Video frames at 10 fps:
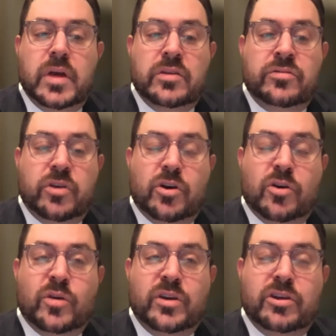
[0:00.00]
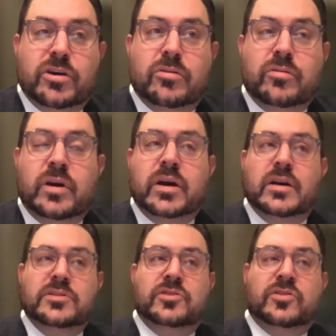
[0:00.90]
So,
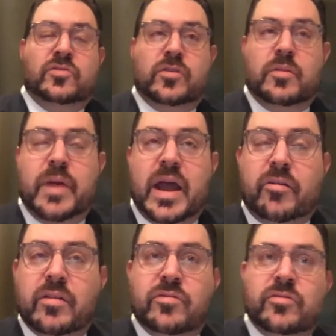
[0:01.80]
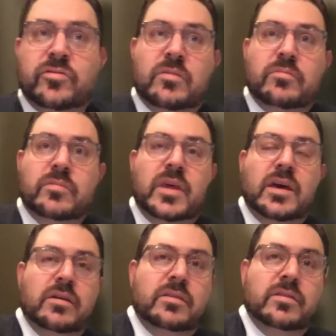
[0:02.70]
just for a background for some
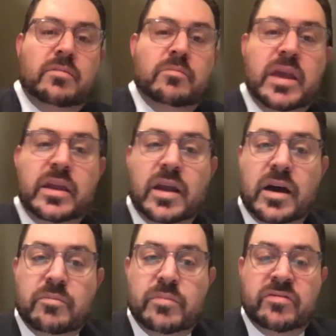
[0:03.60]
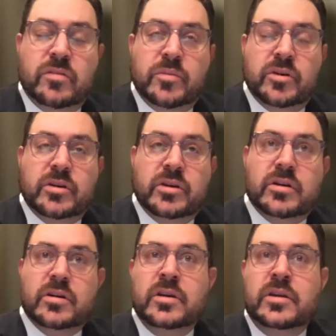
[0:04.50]
that may not be familiar.